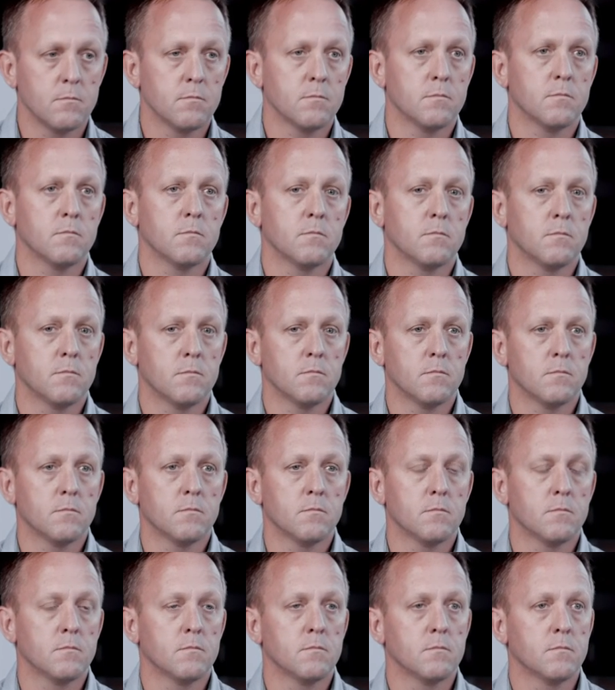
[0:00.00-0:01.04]

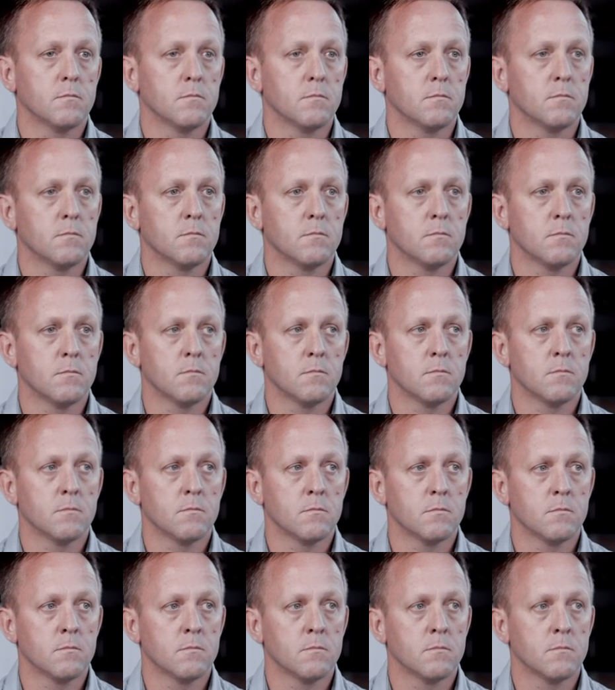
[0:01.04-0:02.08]

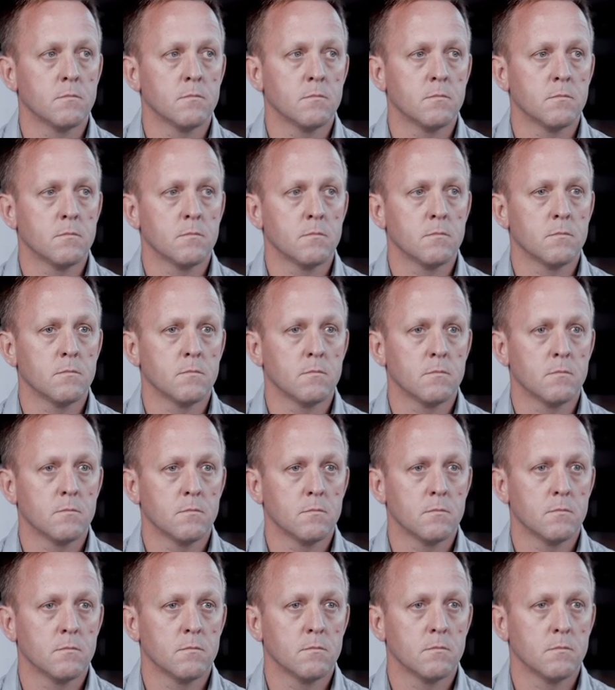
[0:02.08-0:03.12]

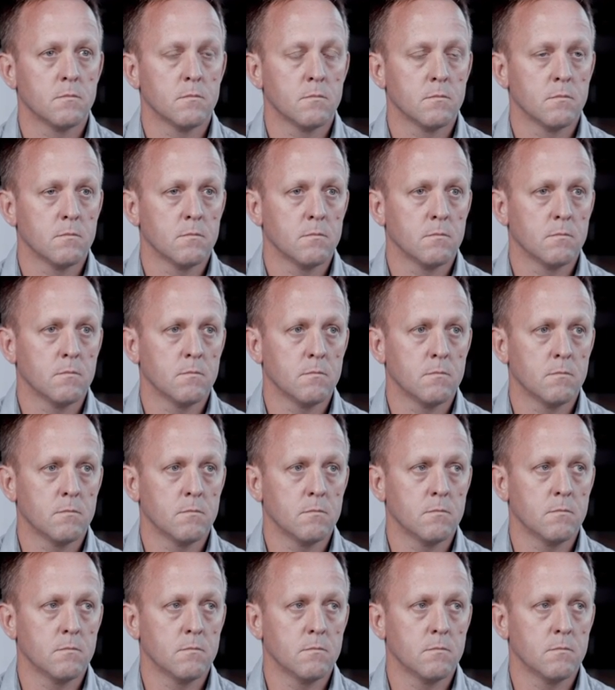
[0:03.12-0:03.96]
This person isn't speaking.